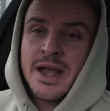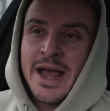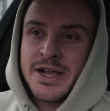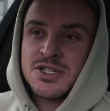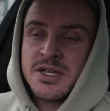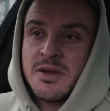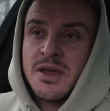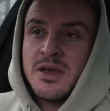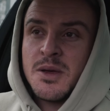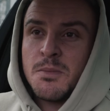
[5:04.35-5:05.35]
and actually
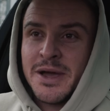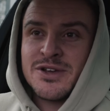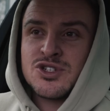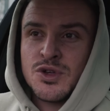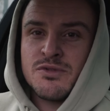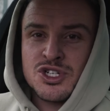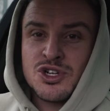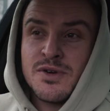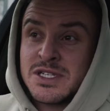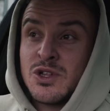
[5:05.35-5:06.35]
make sure your
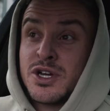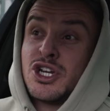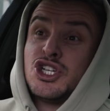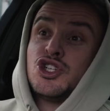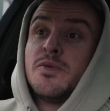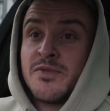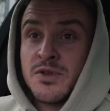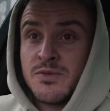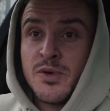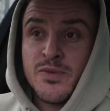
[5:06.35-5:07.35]
insurance is not going to shoot through
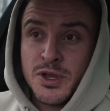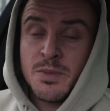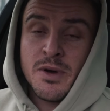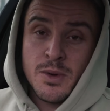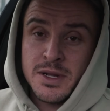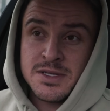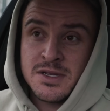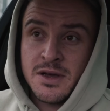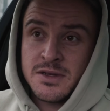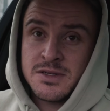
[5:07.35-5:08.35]
the roof when you buy one of these
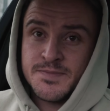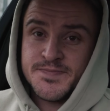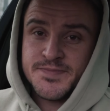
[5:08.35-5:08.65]
cars.